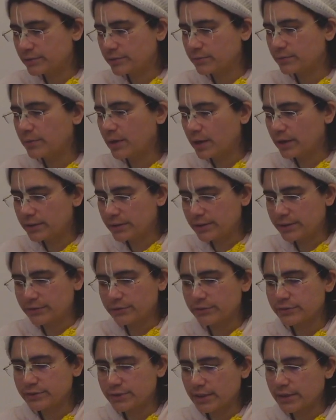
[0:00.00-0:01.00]
their body, and
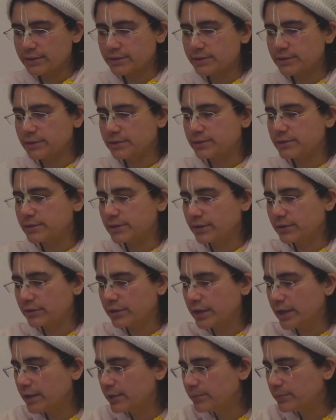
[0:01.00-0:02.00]
their senses, they are
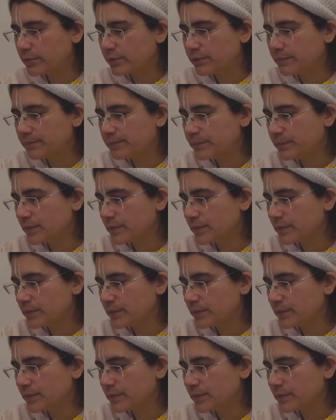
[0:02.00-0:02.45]
able